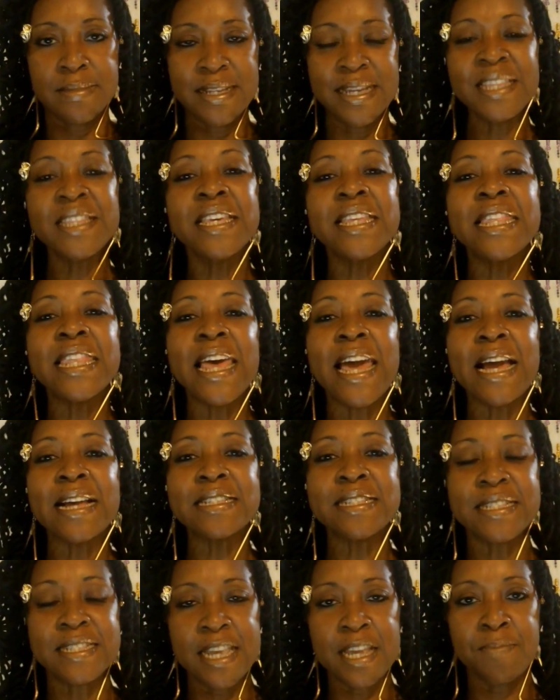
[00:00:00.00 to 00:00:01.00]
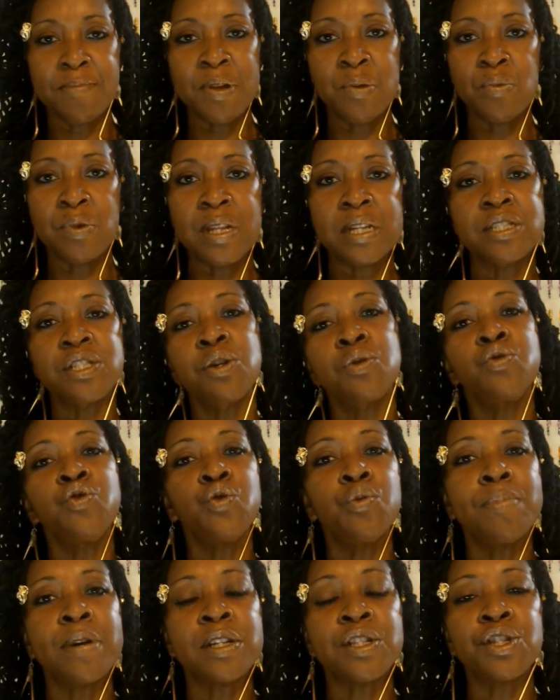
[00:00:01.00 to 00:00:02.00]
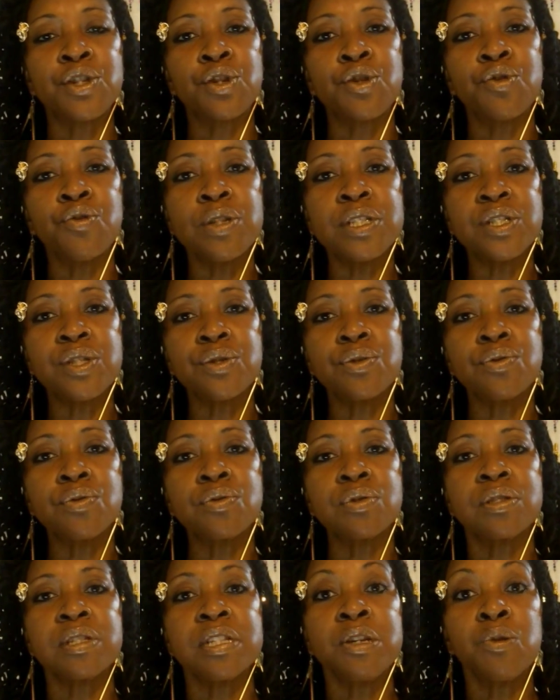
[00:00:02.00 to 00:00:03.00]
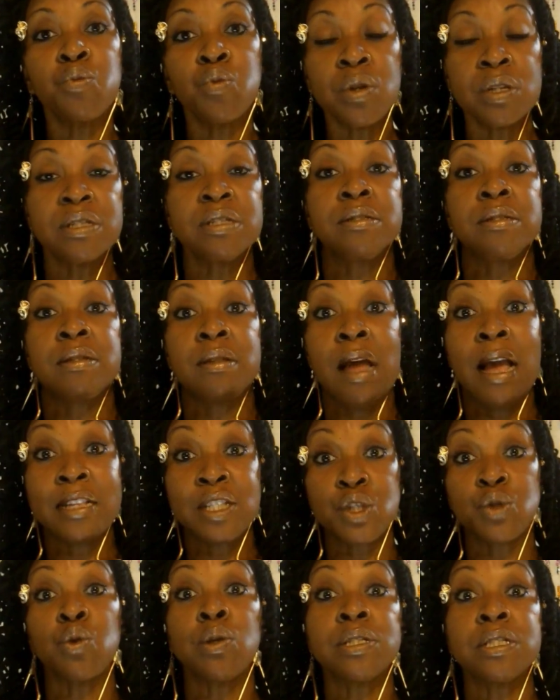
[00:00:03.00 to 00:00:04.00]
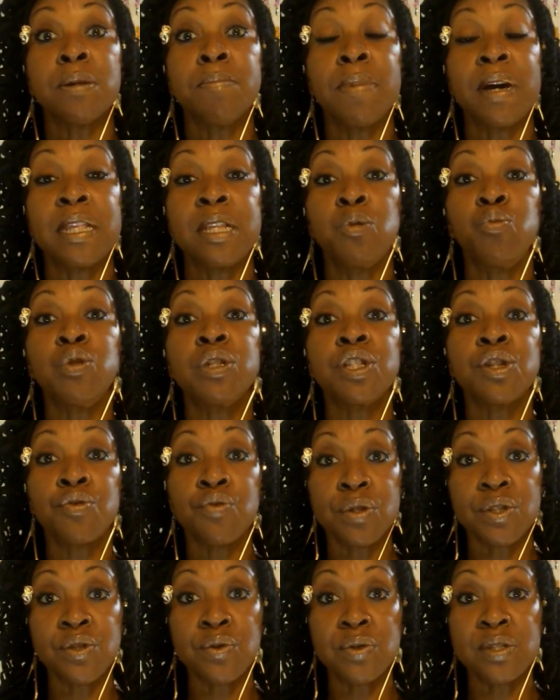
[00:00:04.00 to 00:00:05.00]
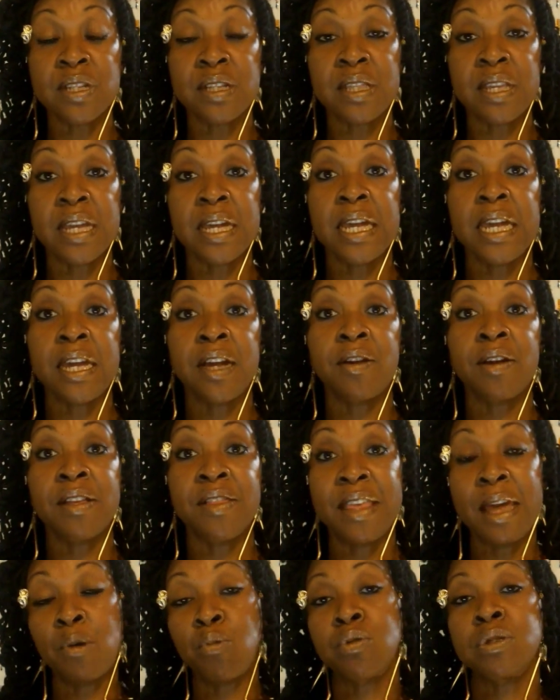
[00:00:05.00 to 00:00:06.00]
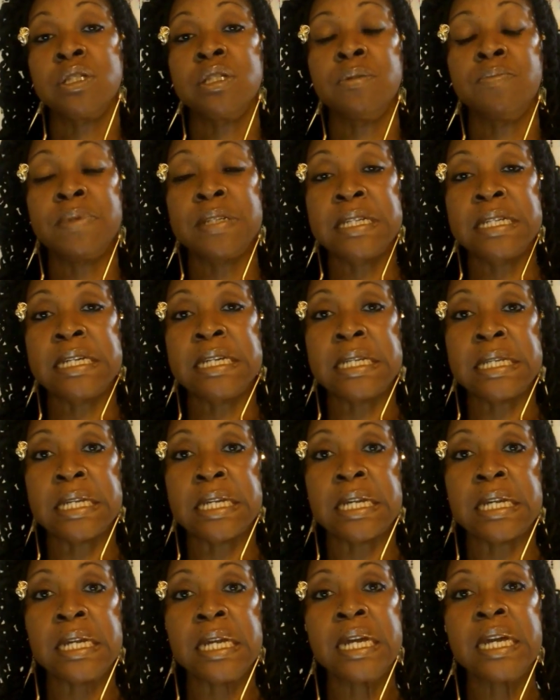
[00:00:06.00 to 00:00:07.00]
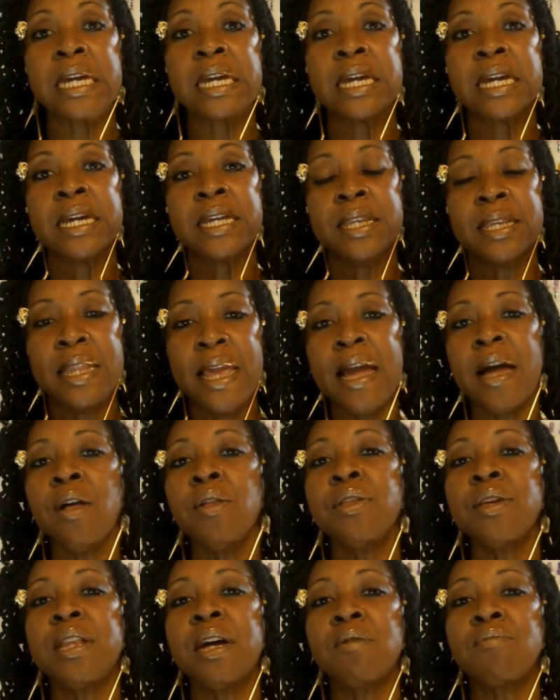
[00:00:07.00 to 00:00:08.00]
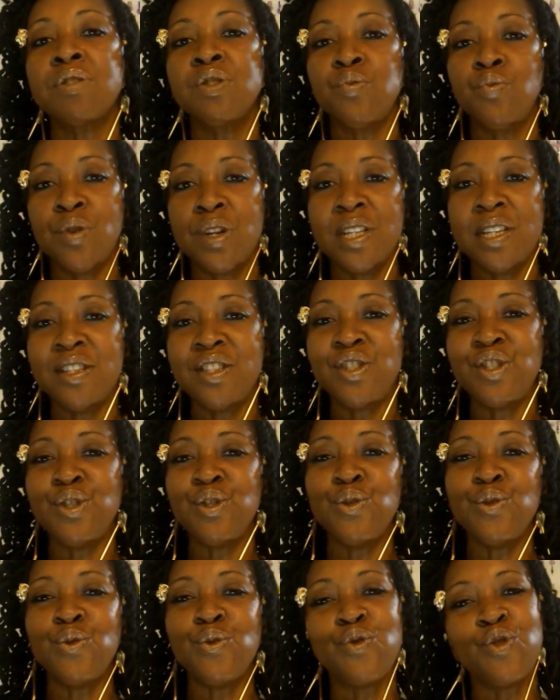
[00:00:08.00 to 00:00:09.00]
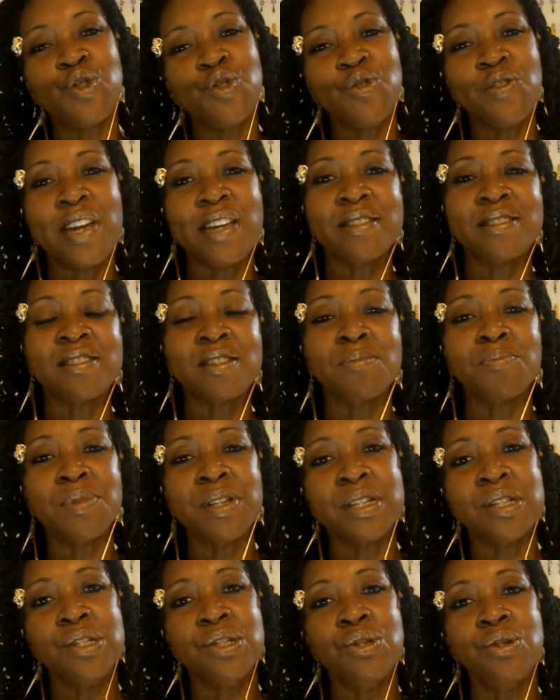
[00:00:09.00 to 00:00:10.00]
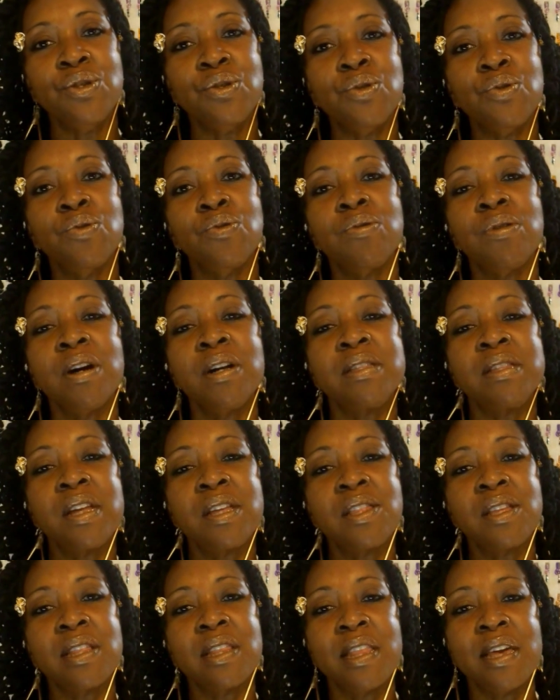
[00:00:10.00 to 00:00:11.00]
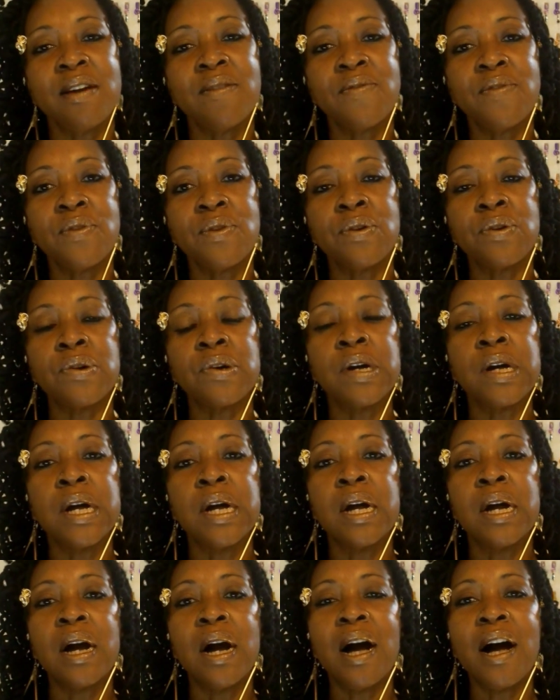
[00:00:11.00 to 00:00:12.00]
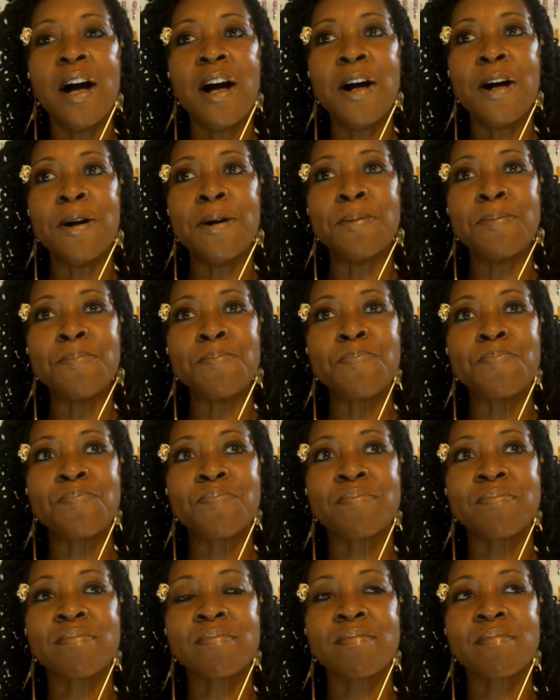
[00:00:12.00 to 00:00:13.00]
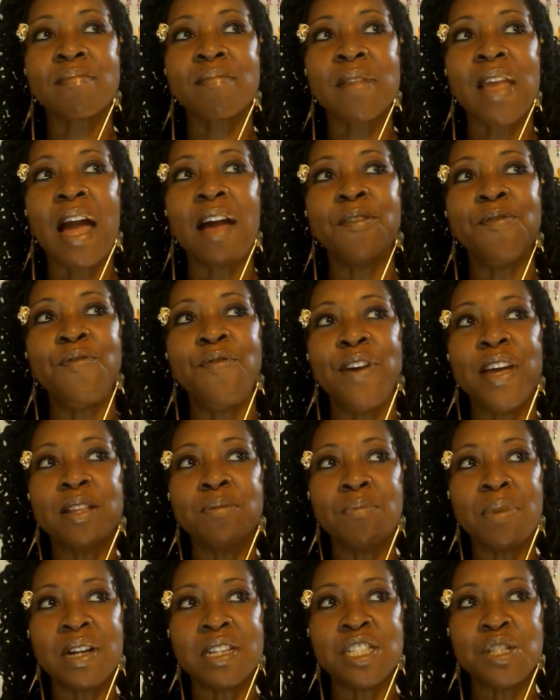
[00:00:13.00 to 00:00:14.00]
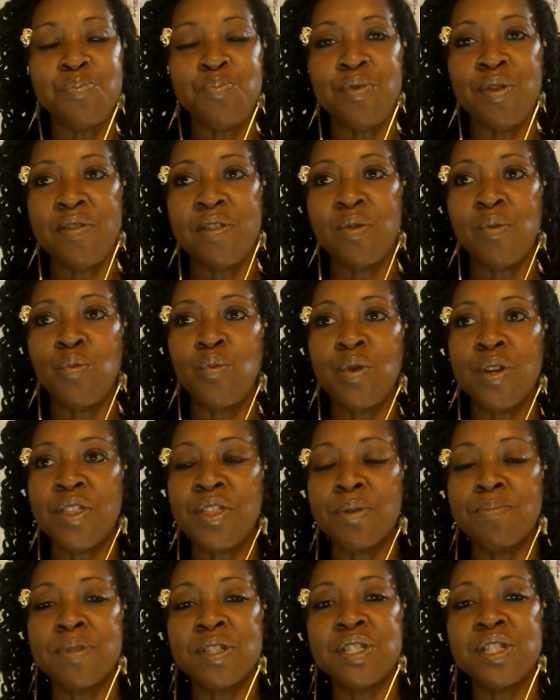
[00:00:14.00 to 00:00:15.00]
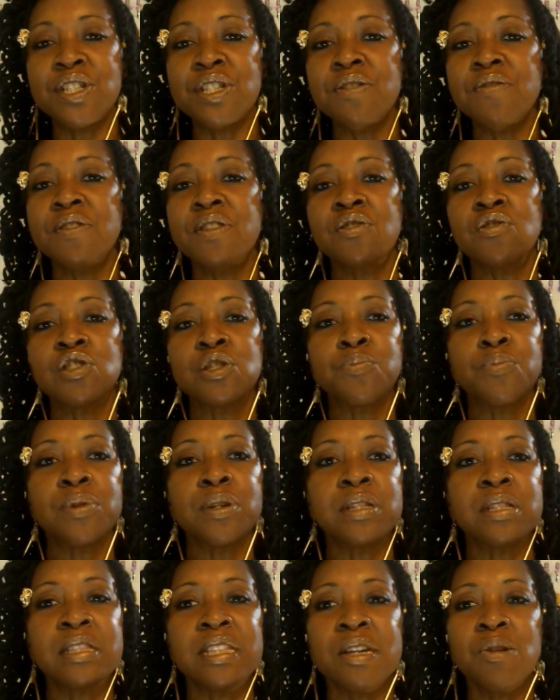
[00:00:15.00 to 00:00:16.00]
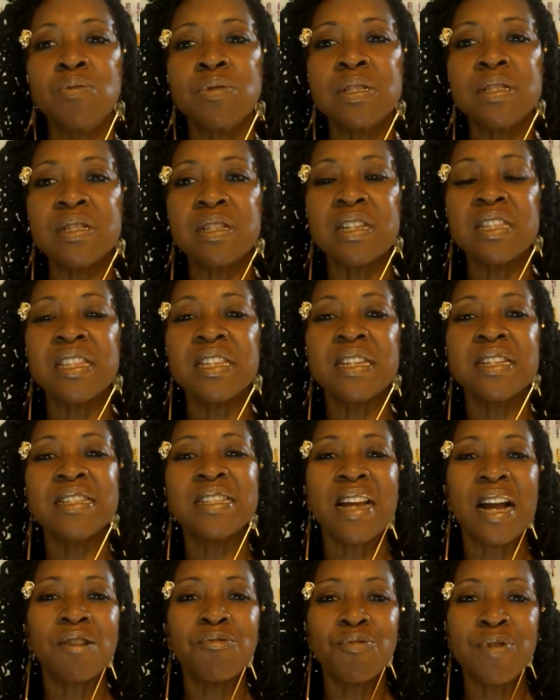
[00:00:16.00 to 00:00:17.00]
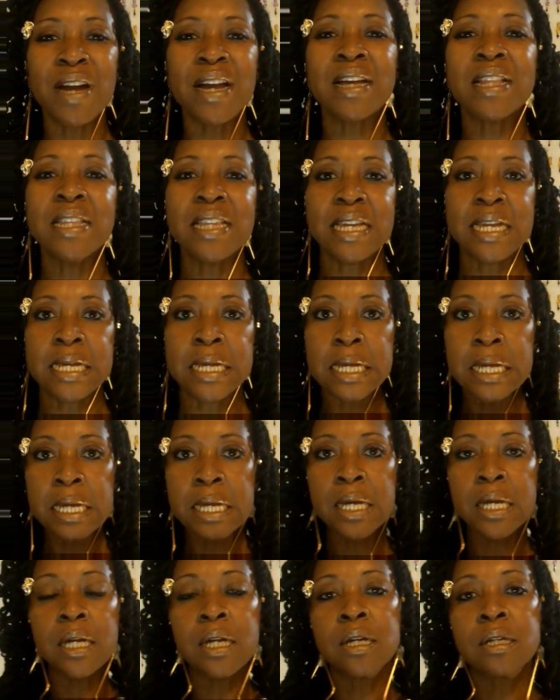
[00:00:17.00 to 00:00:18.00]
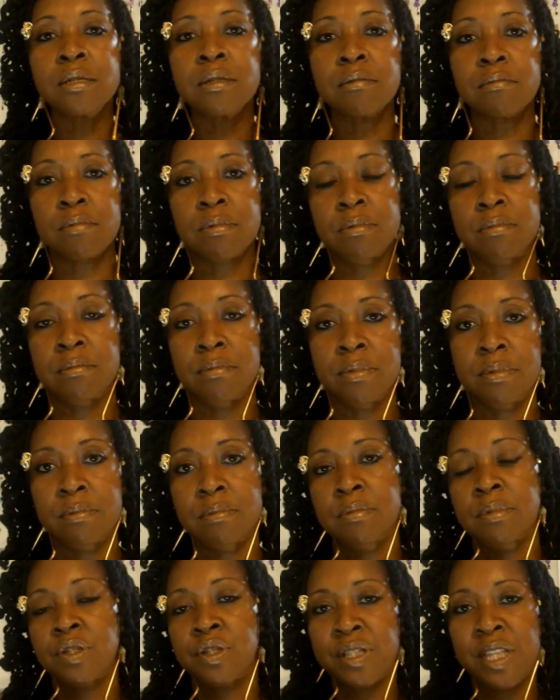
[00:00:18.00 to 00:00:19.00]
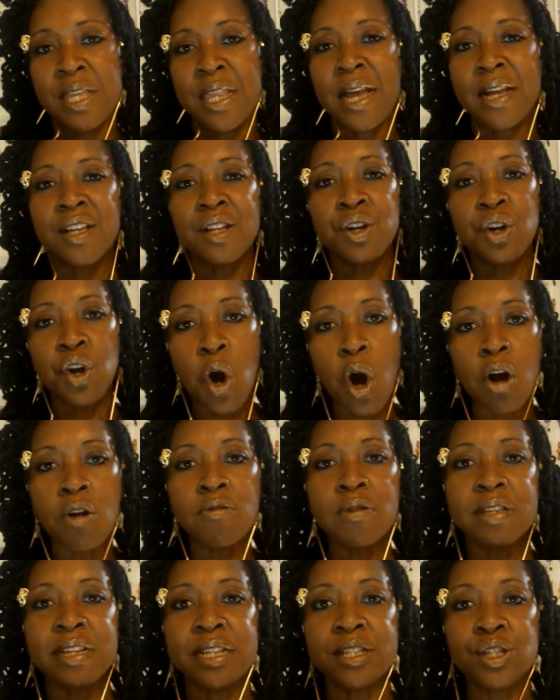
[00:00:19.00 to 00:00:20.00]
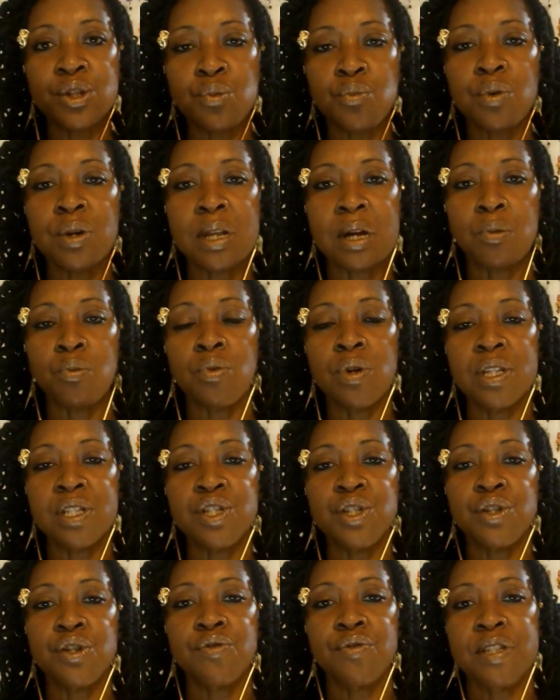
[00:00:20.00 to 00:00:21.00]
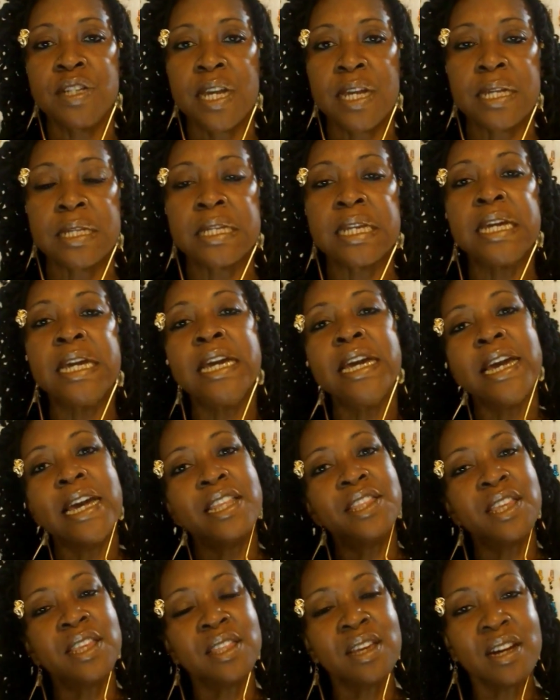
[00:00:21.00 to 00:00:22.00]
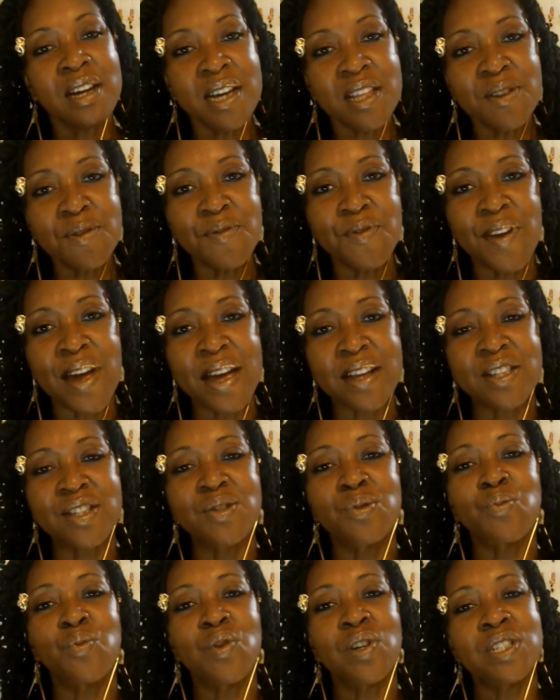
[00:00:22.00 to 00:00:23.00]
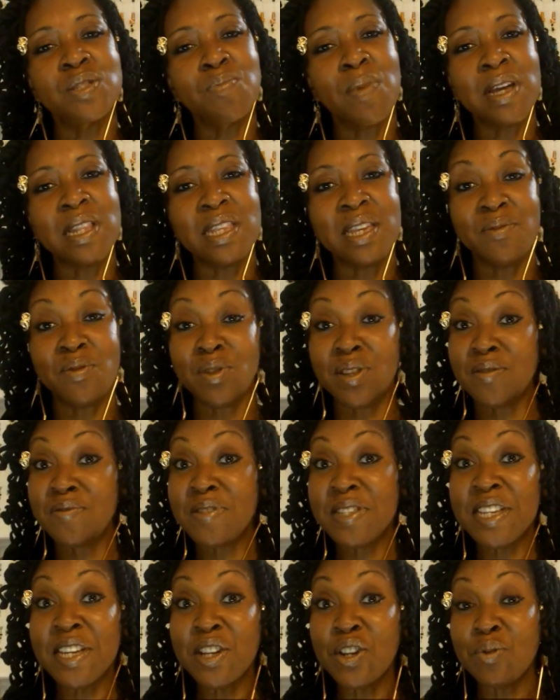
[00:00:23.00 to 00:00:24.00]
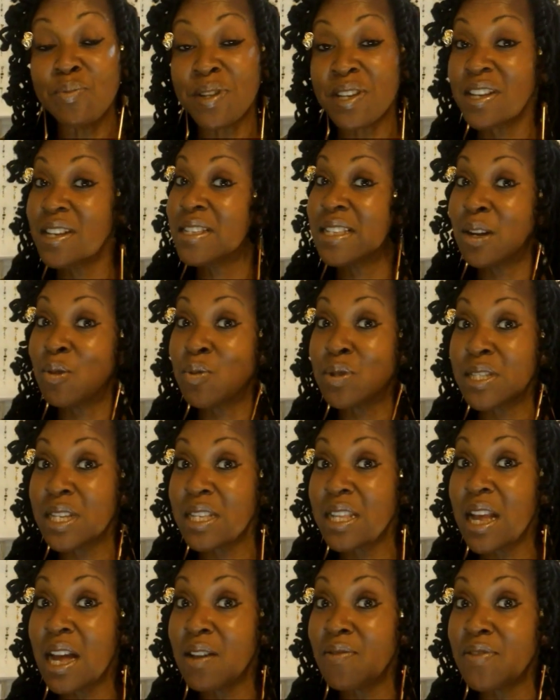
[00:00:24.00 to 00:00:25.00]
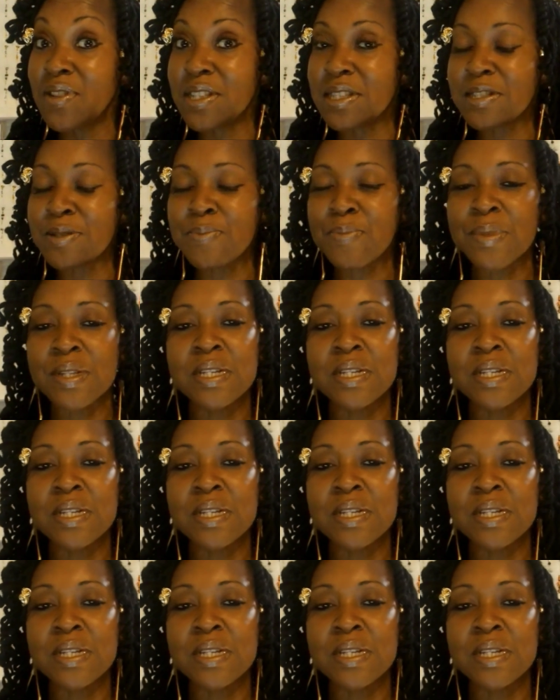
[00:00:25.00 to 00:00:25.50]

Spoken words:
In the last segment, when I told you about the crystals, I saw somebody with the crystals in their hair, and that was the beginning. Now that I was ready to create something new, another level, I fed my spirit with the materials, but there was nothing directly that I could correlate to what I wanted to create. And then the other factor was my level of skill, because I was a novice.